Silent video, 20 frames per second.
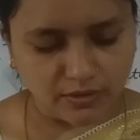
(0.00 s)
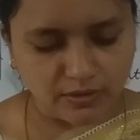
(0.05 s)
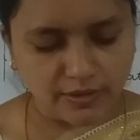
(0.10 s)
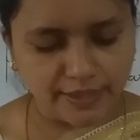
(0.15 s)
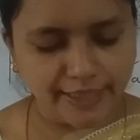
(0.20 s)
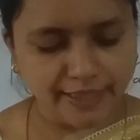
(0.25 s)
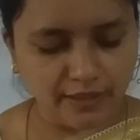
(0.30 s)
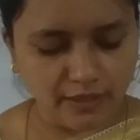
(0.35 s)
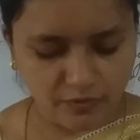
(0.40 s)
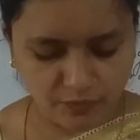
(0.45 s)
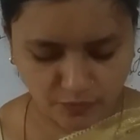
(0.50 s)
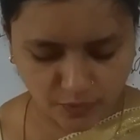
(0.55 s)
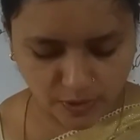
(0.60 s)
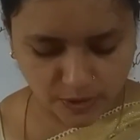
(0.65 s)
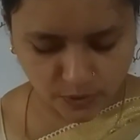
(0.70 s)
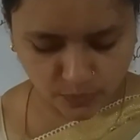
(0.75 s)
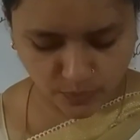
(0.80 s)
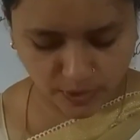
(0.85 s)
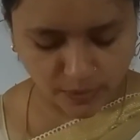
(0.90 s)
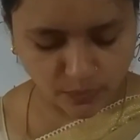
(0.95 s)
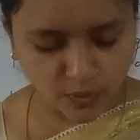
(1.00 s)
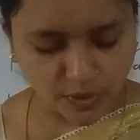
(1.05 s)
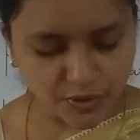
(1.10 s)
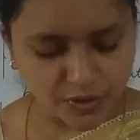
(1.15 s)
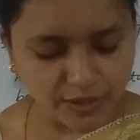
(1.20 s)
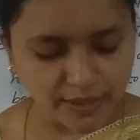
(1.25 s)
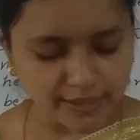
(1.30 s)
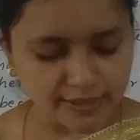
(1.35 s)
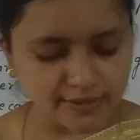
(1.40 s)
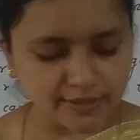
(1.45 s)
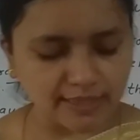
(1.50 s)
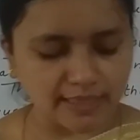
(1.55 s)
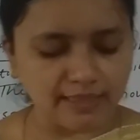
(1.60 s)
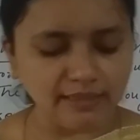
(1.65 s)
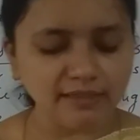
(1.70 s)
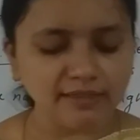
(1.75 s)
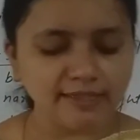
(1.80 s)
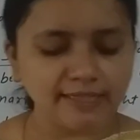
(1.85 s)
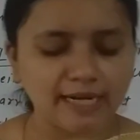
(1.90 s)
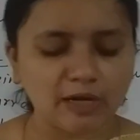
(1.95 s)
here first one question is
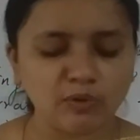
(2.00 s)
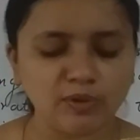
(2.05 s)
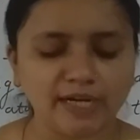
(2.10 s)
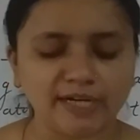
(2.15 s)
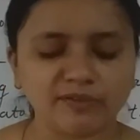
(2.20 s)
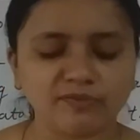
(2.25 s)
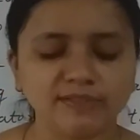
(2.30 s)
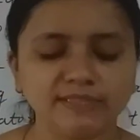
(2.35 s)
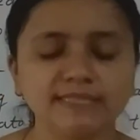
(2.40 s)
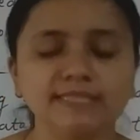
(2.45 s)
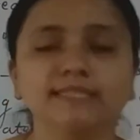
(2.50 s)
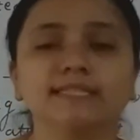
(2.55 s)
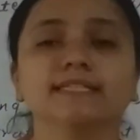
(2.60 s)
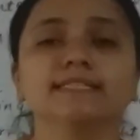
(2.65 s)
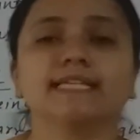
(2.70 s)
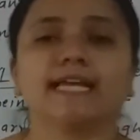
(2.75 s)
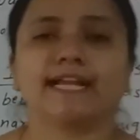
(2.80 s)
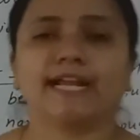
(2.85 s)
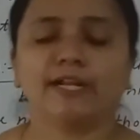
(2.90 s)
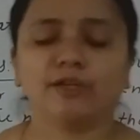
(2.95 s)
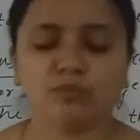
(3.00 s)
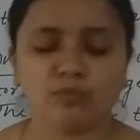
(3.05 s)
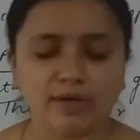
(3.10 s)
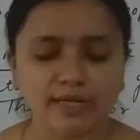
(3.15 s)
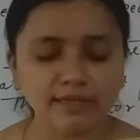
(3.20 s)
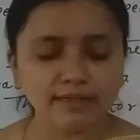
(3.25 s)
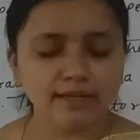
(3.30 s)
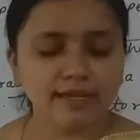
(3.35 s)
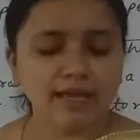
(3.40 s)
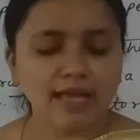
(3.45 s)
done. Now let me see the second one.